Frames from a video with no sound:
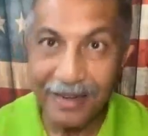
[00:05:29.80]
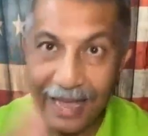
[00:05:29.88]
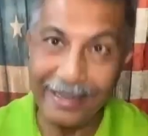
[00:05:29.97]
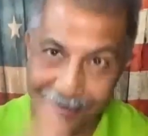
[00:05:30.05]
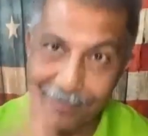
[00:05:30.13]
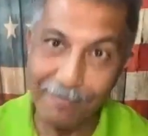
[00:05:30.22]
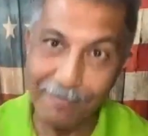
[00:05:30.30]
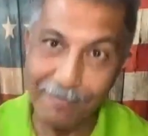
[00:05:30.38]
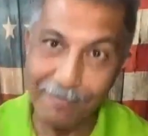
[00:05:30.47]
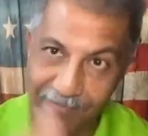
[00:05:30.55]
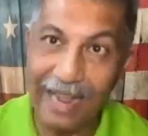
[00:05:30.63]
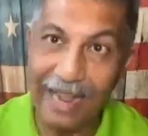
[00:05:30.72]
like
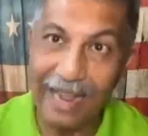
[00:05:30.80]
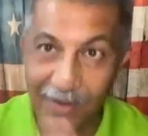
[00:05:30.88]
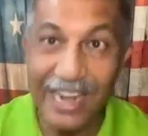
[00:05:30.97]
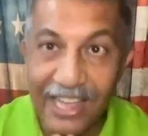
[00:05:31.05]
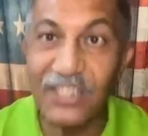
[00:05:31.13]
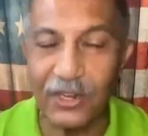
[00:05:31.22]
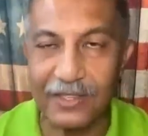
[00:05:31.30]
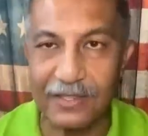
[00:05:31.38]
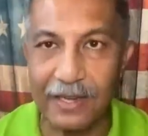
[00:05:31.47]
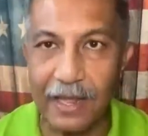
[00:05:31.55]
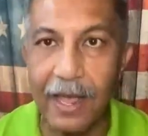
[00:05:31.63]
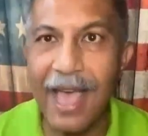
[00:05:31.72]
like
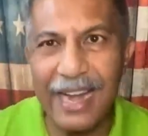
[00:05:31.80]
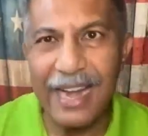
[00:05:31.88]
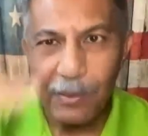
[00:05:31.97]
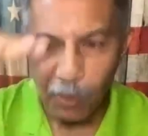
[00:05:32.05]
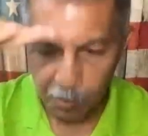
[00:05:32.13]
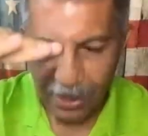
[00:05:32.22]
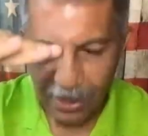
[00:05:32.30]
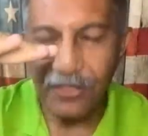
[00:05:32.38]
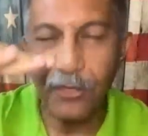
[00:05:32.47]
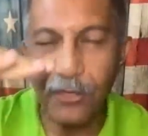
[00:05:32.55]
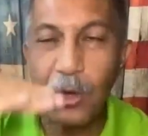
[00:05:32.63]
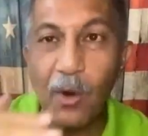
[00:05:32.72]
religiously, and he would bring
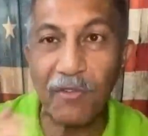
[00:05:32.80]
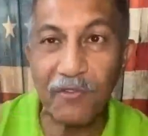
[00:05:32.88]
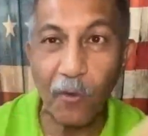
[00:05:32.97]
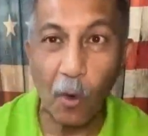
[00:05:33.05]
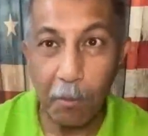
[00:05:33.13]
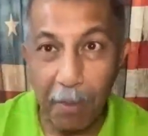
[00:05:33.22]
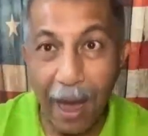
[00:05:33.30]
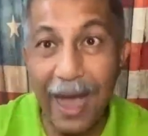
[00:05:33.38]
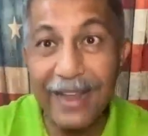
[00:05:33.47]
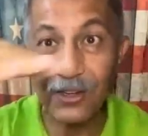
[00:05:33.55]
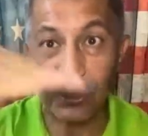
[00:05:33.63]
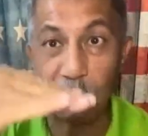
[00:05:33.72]
three or four
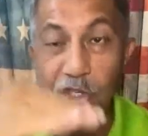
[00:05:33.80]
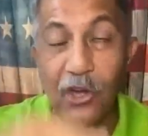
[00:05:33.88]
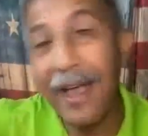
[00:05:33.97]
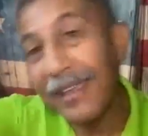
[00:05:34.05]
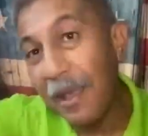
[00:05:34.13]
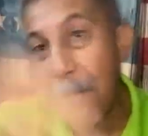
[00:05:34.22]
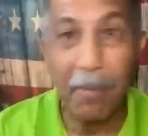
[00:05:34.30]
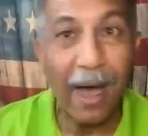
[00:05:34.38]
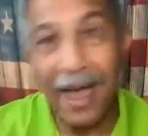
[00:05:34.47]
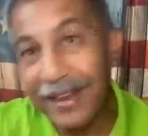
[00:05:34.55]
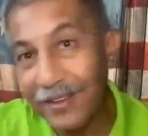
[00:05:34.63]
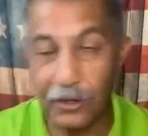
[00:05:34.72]
binders, giant
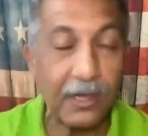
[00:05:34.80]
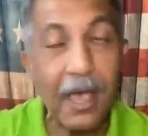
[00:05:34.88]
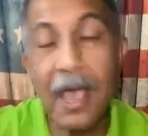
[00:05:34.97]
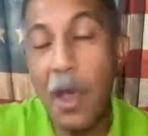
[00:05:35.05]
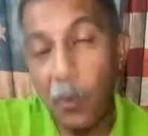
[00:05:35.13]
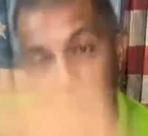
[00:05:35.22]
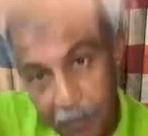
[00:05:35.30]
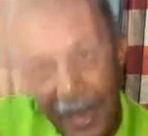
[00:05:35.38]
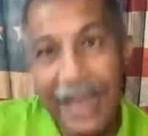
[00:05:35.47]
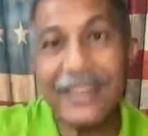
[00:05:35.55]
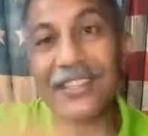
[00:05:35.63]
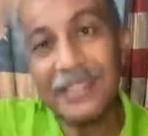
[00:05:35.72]
binders with
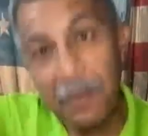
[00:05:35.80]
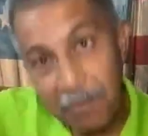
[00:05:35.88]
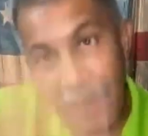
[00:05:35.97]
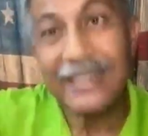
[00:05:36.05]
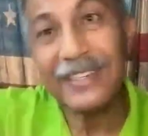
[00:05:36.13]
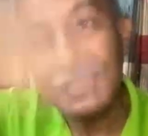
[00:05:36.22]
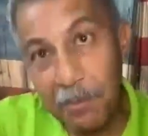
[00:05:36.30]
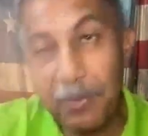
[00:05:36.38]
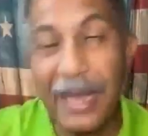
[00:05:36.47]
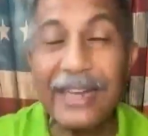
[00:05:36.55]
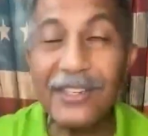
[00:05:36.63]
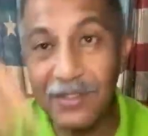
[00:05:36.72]
pages and pages and
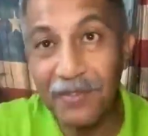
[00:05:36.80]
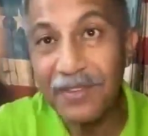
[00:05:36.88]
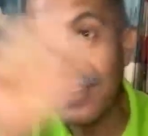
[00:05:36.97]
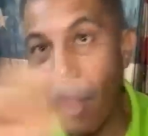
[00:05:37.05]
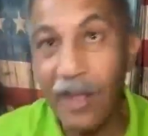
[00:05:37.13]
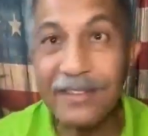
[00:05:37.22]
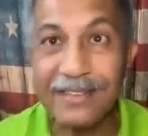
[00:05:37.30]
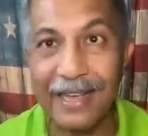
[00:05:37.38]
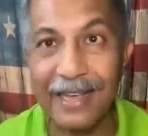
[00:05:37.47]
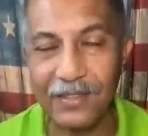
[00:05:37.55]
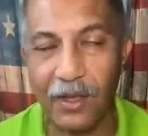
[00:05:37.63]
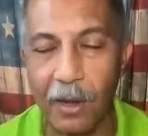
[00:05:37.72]
pages of
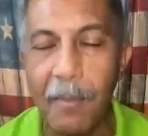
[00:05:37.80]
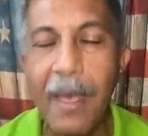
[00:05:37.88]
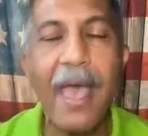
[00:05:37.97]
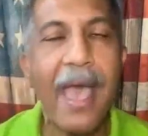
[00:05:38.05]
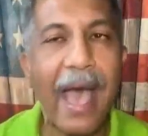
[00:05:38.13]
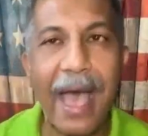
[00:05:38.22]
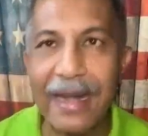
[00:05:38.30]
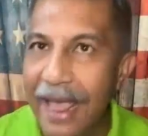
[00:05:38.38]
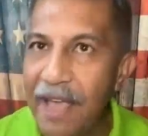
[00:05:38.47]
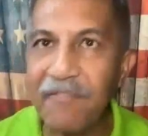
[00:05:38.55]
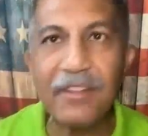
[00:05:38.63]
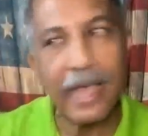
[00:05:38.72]
contacts on them. And
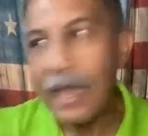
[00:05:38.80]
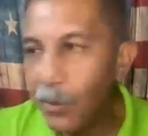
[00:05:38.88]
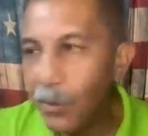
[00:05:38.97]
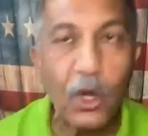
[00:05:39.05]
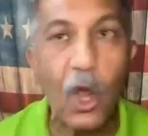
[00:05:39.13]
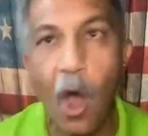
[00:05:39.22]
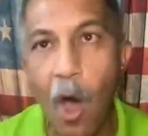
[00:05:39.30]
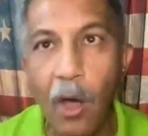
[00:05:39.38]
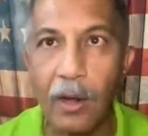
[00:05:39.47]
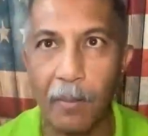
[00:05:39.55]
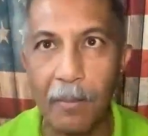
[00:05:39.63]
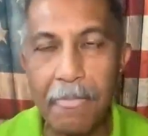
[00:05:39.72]
every day he would
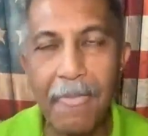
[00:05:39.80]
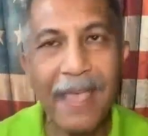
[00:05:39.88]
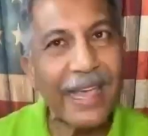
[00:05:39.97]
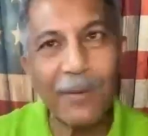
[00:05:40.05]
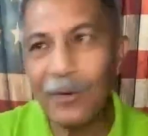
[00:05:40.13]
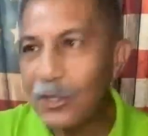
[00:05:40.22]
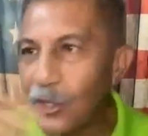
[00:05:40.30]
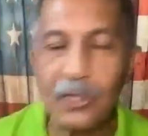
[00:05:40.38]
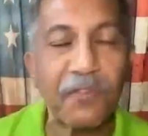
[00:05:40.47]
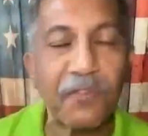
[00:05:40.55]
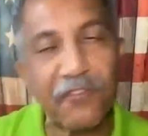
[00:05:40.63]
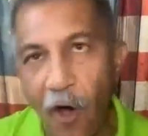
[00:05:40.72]
call them. He would
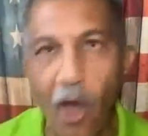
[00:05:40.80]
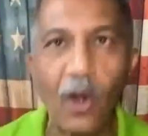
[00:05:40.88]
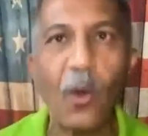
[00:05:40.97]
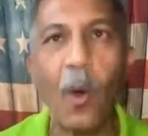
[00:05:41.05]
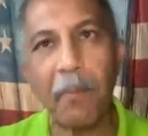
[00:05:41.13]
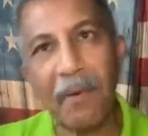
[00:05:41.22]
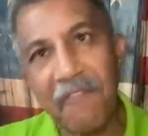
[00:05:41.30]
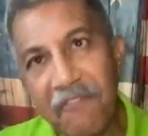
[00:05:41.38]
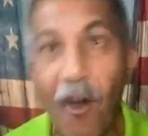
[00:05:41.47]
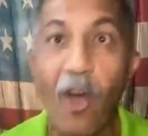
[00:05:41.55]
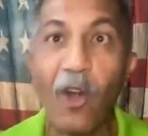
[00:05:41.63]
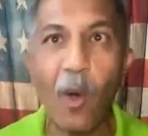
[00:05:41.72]
just follow up and
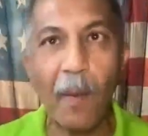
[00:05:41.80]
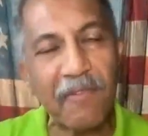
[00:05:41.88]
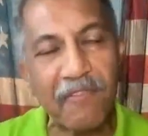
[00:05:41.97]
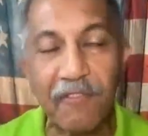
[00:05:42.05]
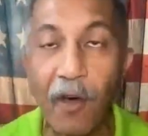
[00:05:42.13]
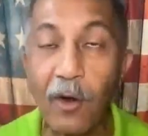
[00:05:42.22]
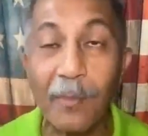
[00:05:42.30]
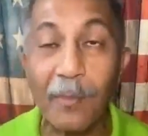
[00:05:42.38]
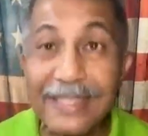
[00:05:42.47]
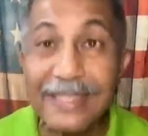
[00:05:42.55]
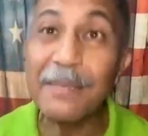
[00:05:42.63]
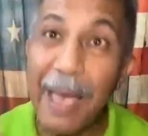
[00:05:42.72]
follow up and follow up.
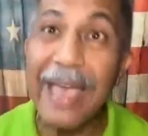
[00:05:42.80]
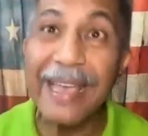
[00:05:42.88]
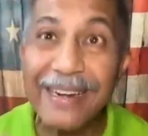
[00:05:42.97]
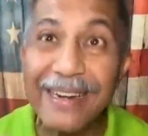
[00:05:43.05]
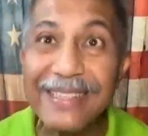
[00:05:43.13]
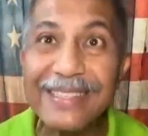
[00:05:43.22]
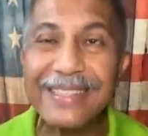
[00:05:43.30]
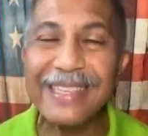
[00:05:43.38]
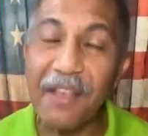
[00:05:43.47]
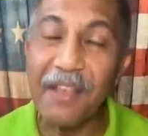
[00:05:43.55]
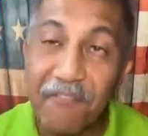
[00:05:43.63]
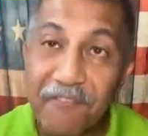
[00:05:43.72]
This is Ben
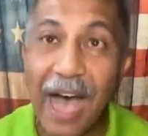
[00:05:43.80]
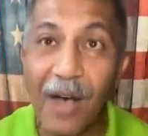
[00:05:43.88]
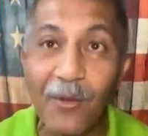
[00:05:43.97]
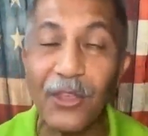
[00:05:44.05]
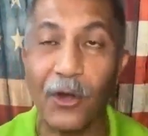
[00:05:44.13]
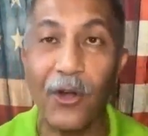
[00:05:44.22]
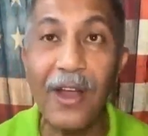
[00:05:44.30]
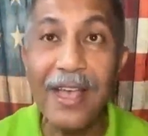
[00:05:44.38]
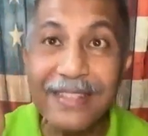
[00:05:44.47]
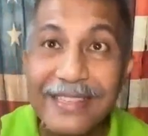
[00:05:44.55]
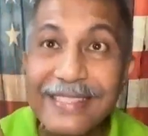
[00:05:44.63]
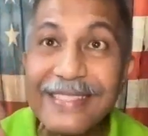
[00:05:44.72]
Glinsky, the founder,
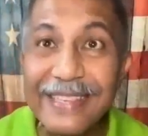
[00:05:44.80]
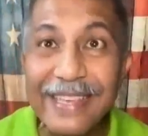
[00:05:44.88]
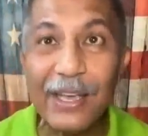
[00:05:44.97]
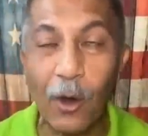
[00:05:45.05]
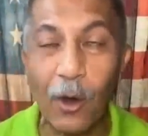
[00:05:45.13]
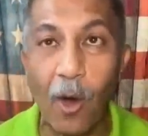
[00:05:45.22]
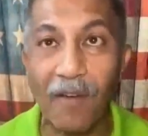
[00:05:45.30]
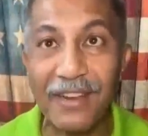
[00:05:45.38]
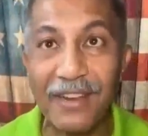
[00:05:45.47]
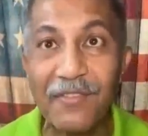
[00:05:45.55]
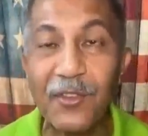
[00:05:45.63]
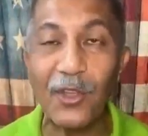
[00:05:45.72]
the CEO of
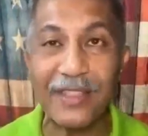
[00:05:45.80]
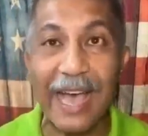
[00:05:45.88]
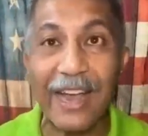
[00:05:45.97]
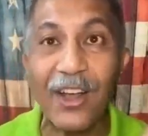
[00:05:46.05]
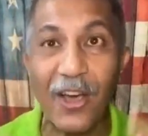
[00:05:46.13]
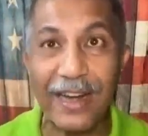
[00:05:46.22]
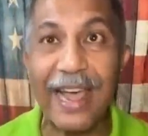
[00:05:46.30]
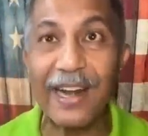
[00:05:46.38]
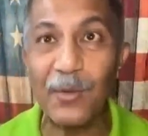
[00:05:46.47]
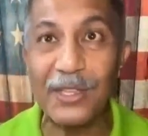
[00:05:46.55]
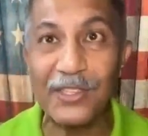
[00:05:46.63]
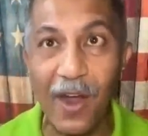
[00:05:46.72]
Live Good, that got out
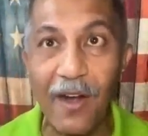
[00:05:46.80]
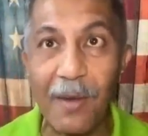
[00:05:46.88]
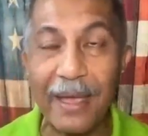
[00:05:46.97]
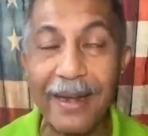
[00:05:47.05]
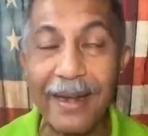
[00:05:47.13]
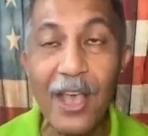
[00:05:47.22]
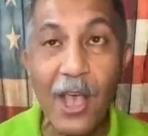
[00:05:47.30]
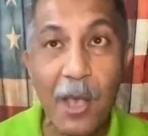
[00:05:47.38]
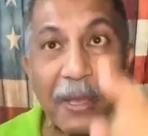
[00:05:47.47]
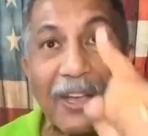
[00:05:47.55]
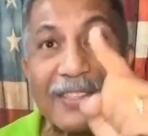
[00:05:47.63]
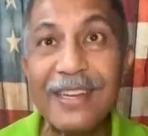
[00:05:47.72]
of retirement
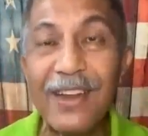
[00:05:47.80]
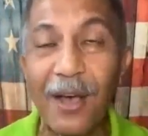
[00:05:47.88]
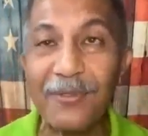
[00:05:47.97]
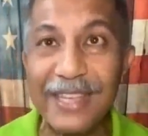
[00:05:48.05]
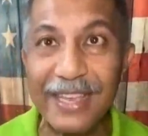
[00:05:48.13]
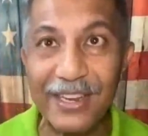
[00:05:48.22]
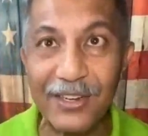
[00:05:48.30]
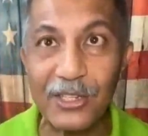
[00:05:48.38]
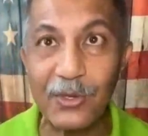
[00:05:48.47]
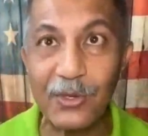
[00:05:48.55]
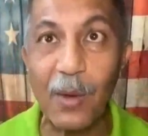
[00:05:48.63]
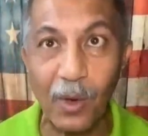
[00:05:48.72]
because he loves the
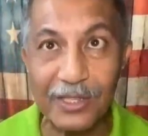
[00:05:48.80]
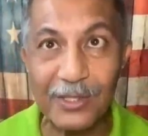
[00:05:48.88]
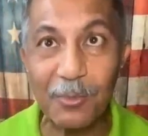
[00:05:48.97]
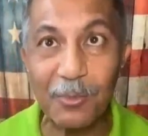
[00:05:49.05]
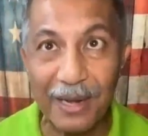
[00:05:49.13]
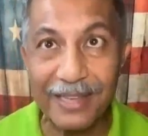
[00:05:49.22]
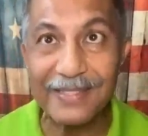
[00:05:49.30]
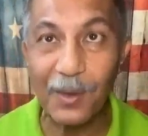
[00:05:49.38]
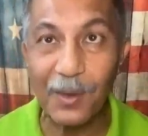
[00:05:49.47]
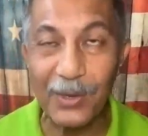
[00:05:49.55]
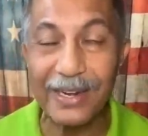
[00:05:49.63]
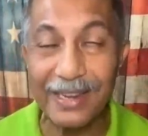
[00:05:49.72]
industry and wants to bless
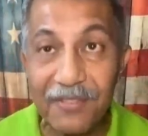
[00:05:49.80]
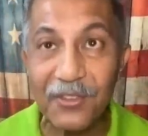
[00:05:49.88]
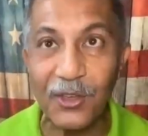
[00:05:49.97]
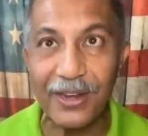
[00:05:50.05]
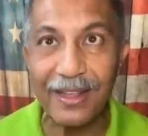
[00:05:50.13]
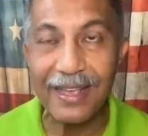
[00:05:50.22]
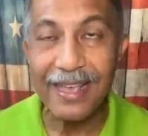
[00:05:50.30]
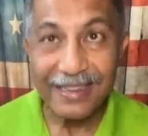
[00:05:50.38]
it with Live Good.